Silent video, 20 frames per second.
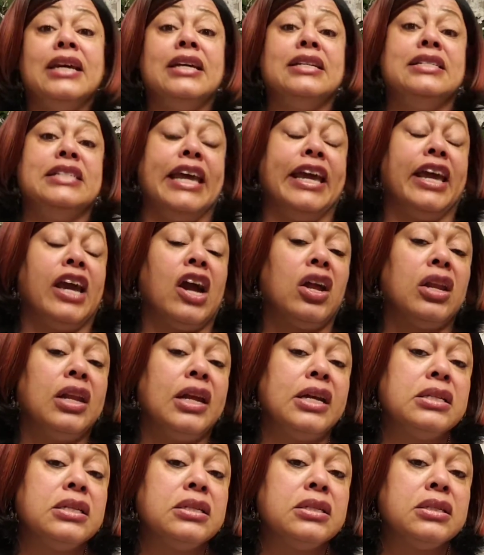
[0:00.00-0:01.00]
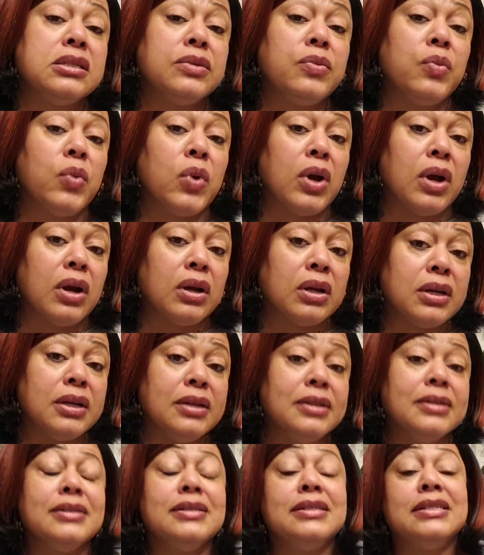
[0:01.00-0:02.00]
take our lunches to work,
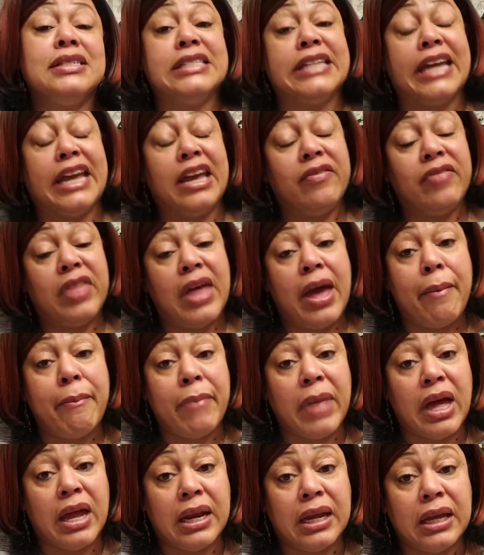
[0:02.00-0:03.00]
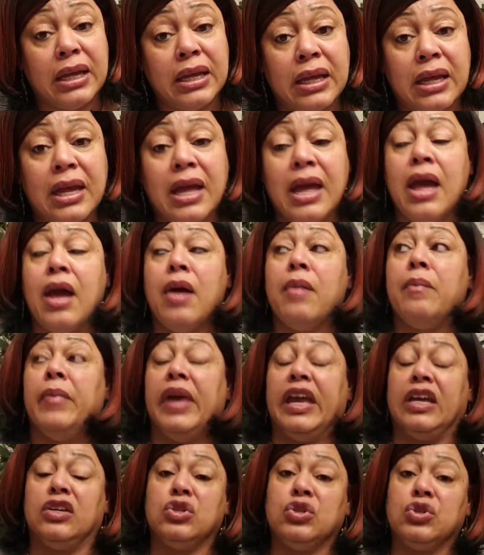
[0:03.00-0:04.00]
save that money,
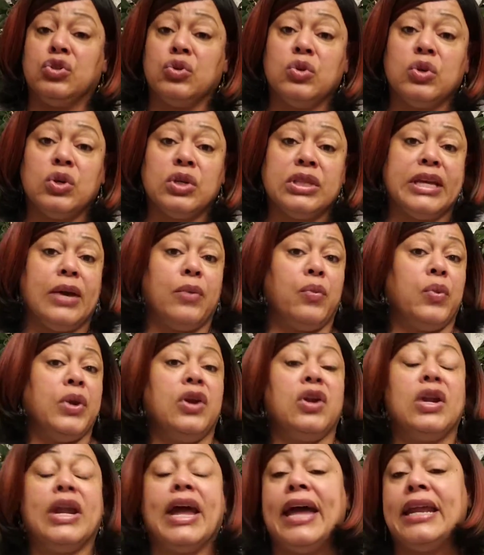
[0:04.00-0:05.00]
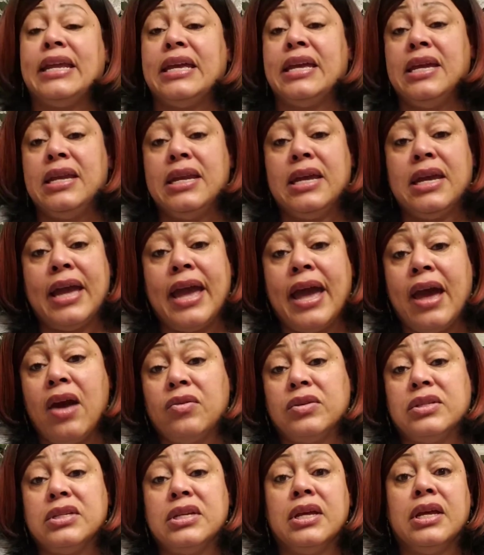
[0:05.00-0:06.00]
make sure that we're not eating
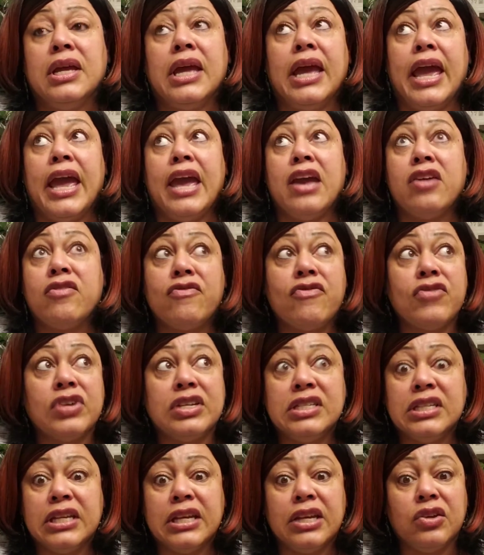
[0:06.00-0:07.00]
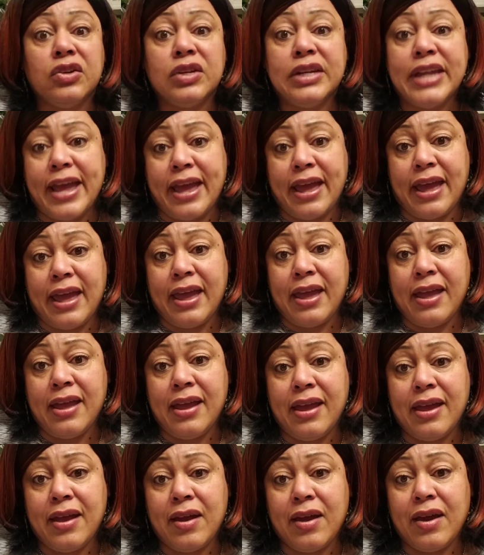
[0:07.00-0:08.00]
out every single day.
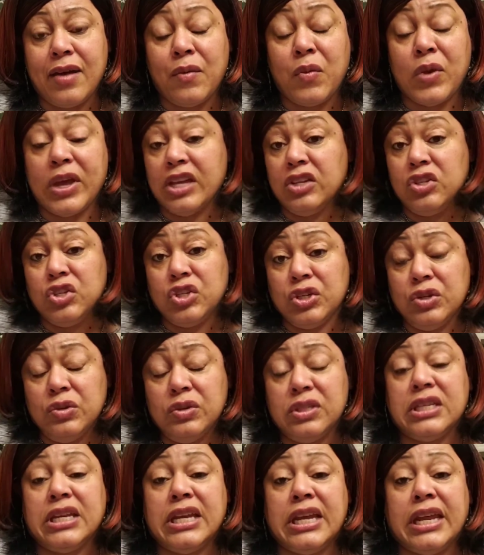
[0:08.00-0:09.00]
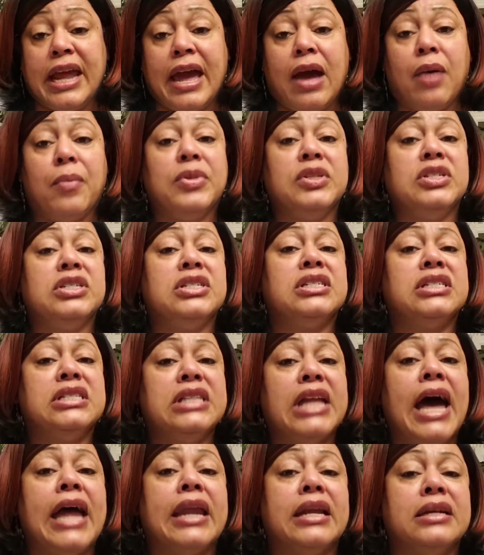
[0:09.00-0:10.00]
We can choose to eat out, but just
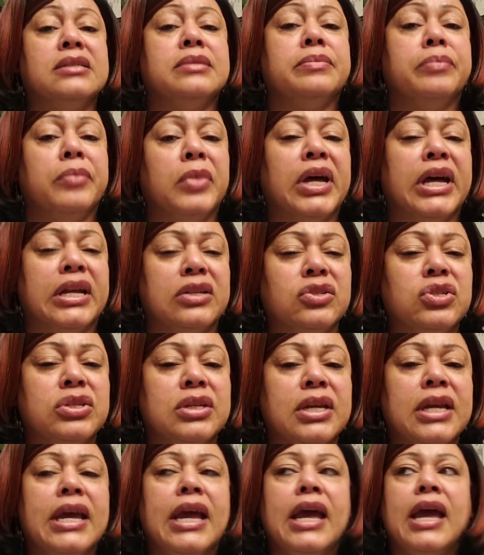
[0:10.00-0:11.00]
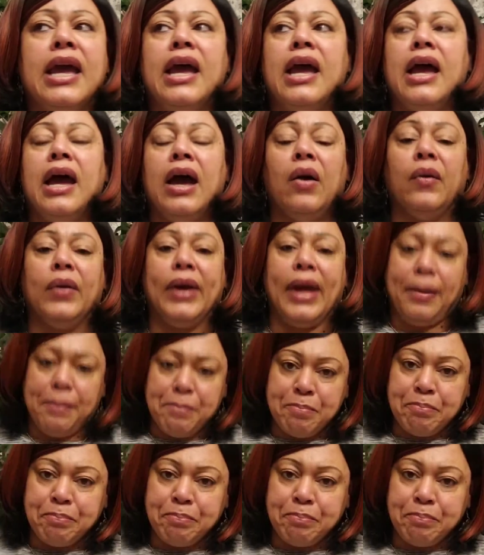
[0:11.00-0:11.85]
not as much. Okay?